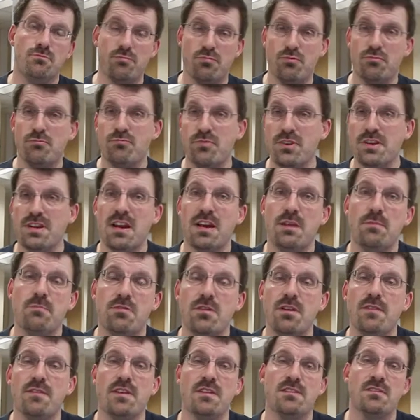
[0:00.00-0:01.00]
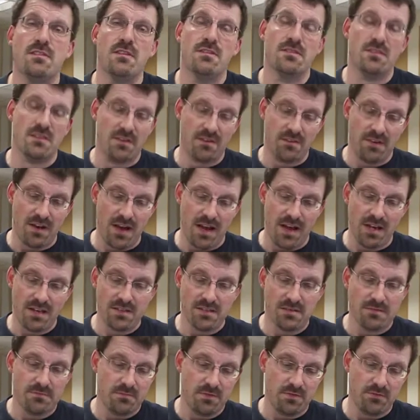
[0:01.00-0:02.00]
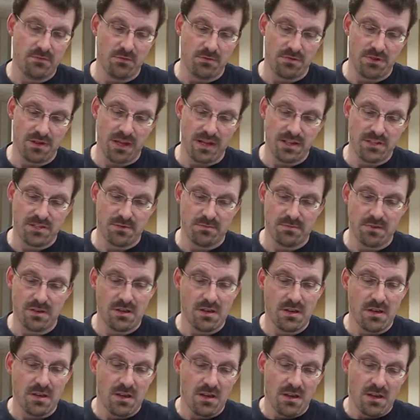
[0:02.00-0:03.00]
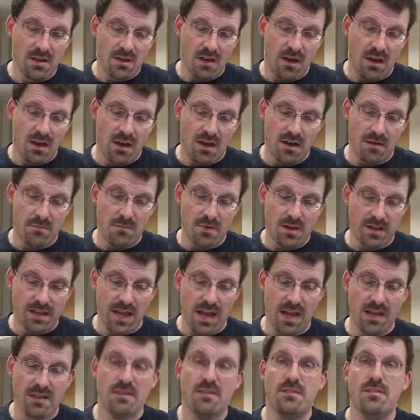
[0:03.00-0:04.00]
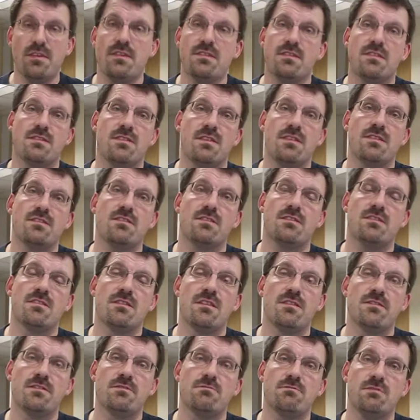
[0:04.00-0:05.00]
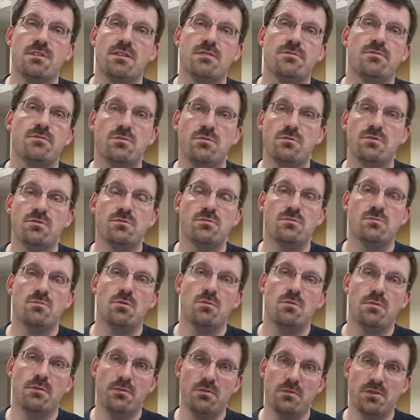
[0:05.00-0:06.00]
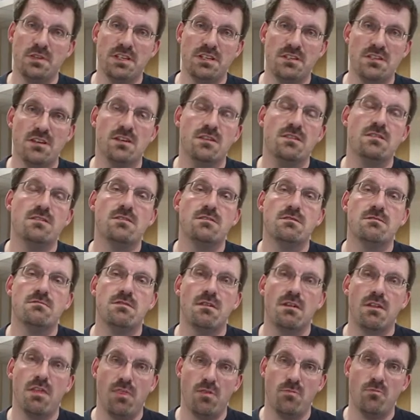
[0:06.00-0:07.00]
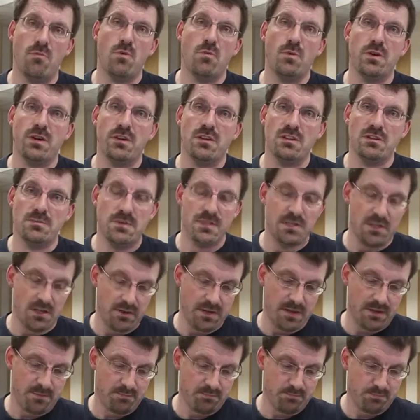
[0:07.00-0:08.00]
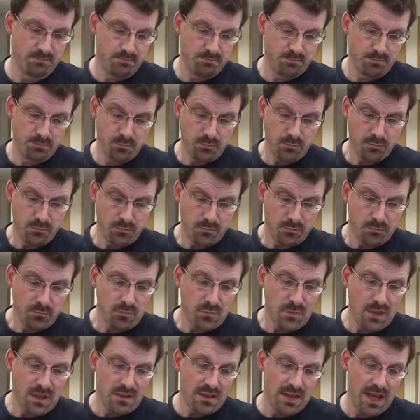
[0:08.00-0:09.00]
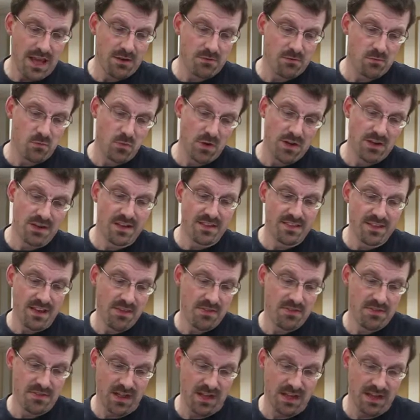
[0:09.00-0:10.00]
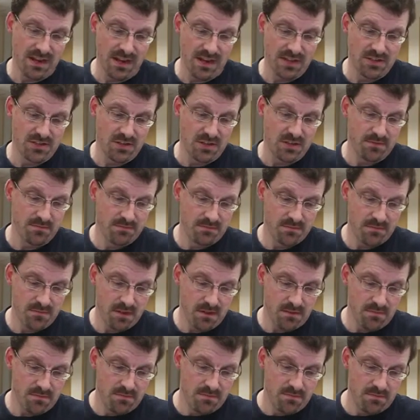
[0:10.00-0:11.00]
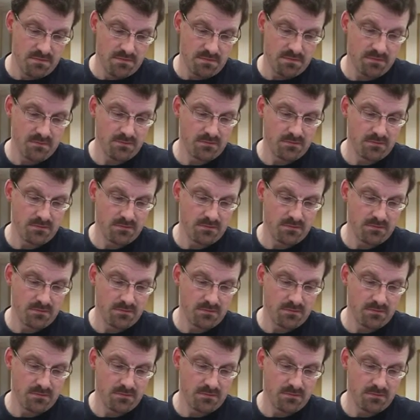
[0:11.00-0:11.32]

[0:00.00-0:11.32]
read any previous notes that I've had before the lecture, but again, this just serves to reinforce what we've already done rather than what we're going to be doing. Now, when I attend that lecture, I